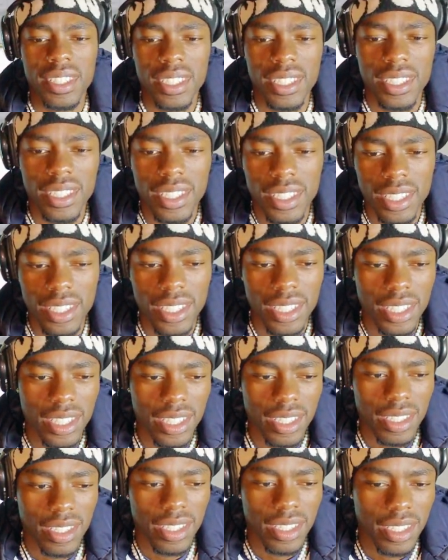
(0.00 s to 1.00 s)
there I
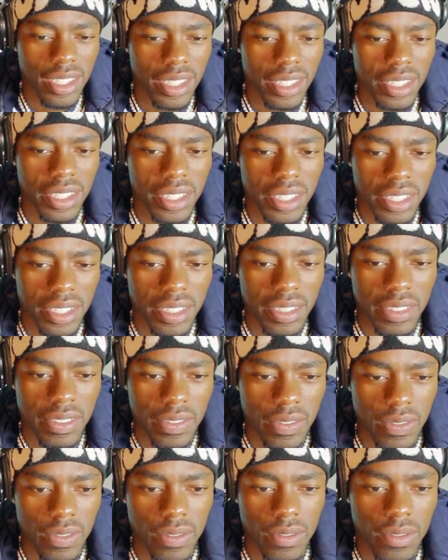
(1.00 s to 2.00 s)
was in the city
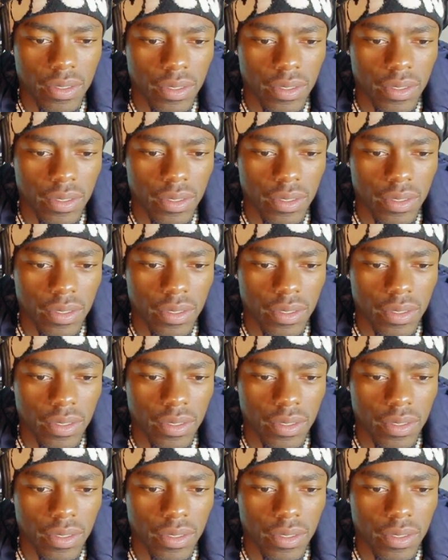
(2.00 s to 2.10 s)
center